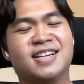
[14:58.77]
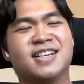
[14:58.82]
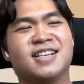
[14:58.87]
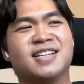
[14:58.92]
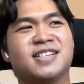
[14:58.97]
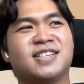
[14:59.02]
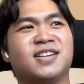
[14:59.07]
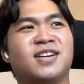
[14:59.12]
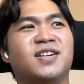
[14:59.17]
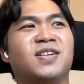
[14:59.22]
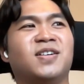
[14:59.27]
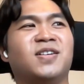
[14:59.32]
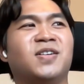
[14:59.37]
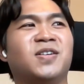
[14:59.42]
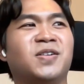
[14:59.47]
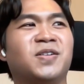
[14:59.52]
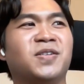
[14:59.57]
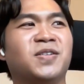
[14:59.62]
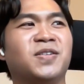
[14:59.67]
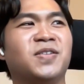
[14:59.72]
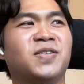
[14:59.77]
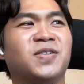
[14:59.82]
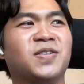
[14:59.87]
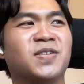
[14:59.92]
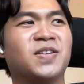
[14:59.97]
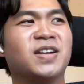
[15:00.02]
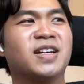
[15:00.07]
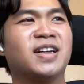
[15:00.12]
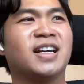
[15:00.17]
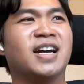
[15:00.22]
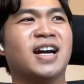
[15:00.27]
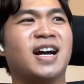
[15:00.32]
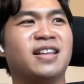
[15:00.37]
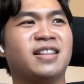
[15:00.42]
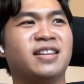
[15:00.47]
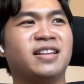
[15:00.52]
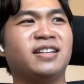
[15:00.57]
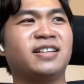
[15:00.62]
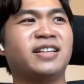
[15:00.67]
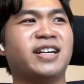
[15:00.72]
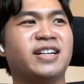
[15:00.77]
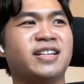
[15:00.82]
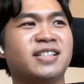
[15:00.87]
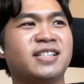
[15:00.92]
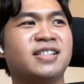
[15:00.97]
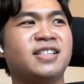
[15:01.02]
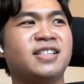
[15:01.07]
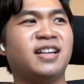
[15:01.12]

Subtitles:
So I think that is